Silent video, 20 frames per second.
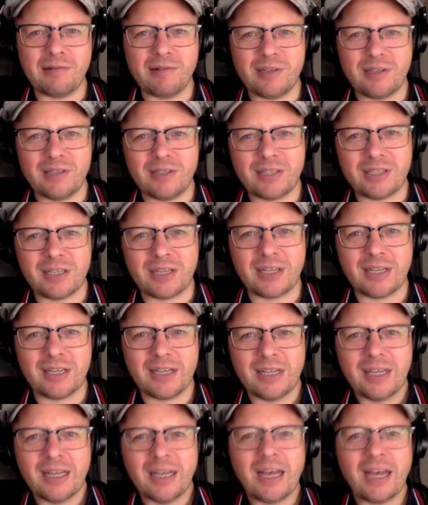and
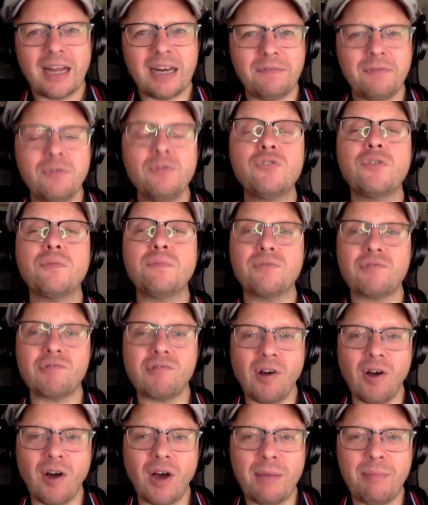if you
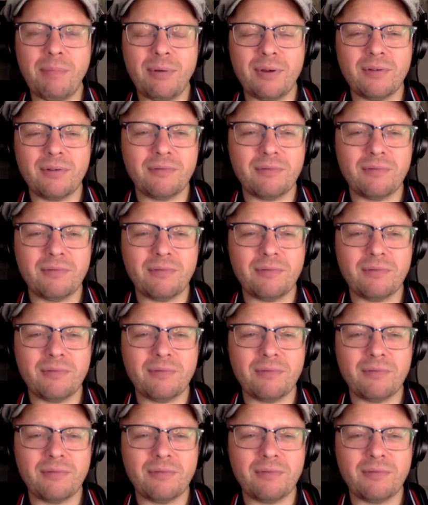subscribe,